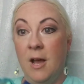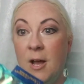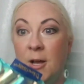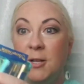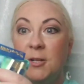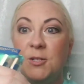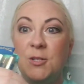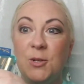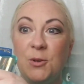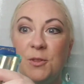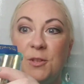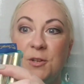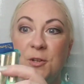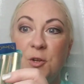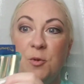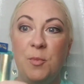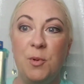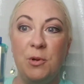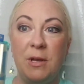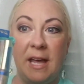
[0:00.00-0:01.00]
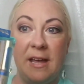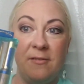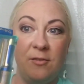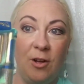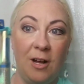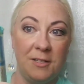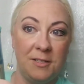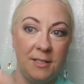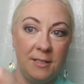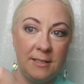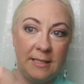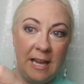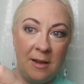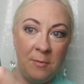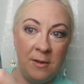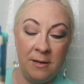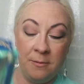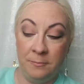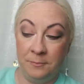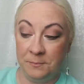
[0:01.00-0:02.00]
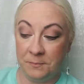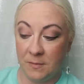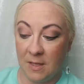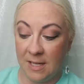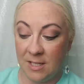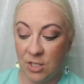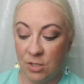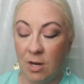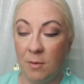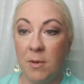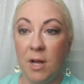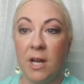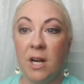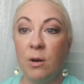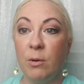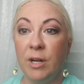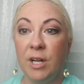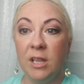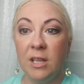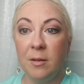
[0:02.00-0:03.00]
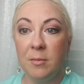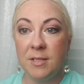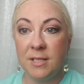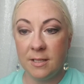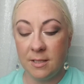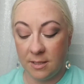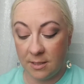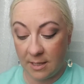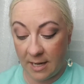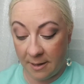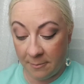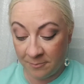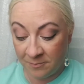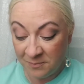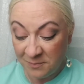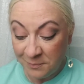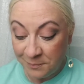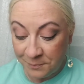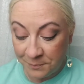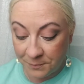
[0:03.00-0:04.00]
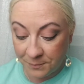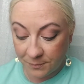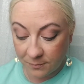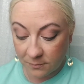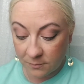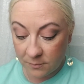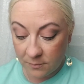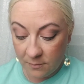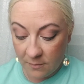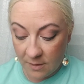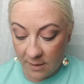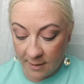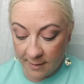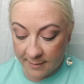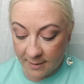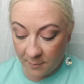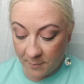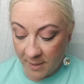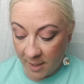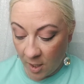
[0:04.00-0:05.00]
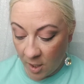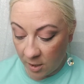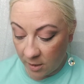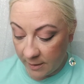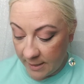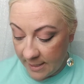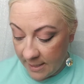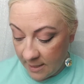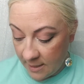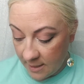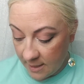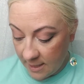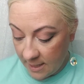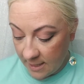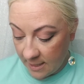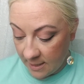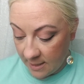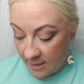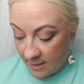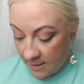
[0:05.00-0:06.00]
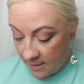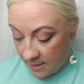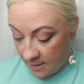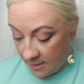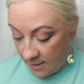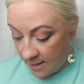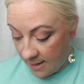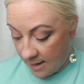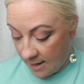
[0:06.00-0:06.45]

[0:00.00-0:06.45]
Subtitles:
So the new bouquet of glosses came in, and so I'm not gonna wear any lip tints today because I'm in a hurry. And